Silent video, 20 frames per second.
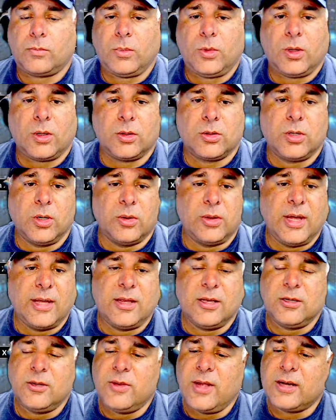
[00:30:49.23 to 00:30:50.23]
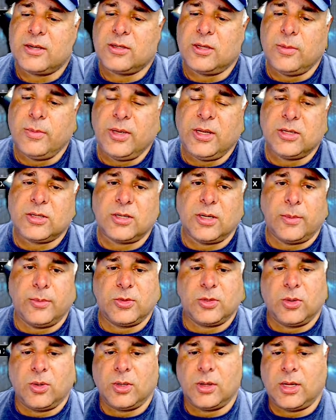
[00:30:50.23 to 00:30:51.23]
So that doesn't necessarily mean
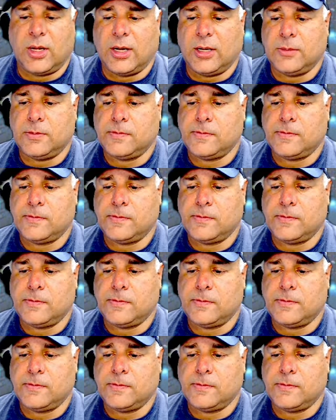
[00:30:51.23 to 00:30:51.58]
something's online.